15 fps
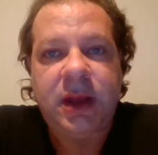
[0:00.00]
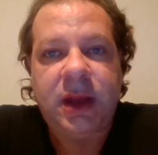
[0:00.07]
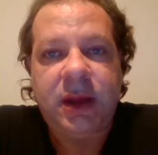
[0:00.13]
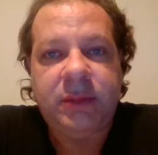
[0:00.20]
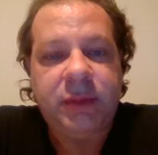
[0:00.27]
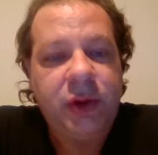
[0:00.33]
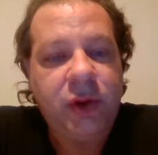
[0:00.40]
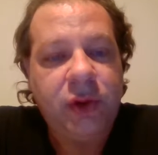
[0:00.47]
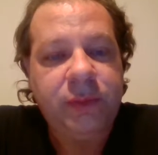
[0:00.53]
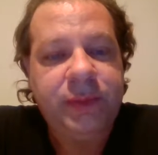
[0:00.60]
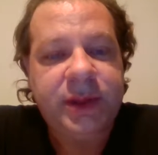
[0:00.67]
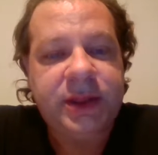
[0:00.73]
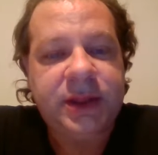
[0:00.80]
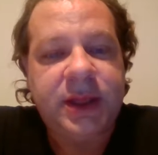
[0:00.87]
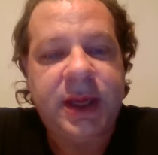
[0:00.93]
I'm
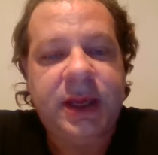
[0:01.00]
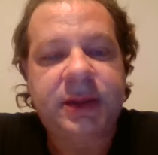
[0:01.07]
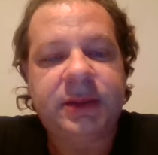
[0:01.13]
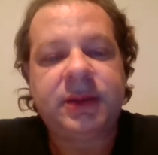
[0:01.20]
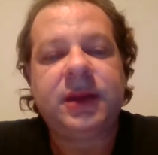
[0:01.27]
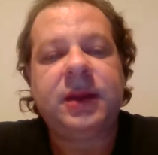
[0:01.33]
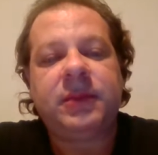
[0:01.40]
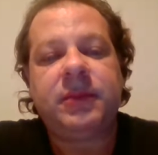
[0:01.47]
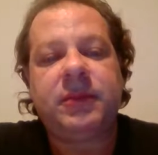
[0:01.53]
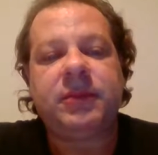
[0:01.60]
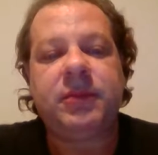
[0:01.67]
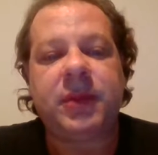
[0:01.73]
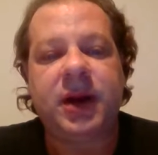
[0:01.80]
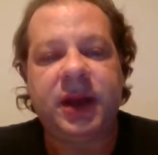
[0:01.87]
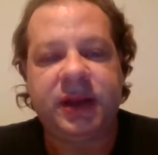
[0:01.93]
hoping that
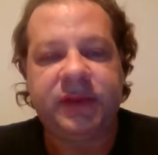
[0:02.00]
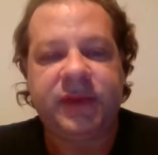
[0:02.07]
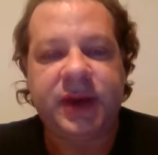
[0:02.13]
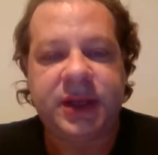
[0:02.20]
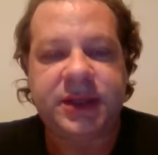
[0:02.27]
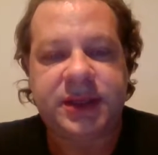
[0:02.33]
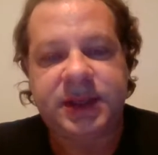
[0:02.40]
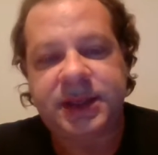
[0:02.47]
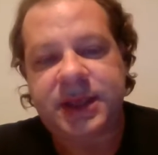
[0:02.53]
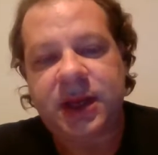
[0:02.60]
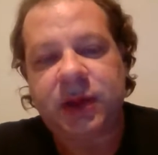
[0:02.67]
my advice is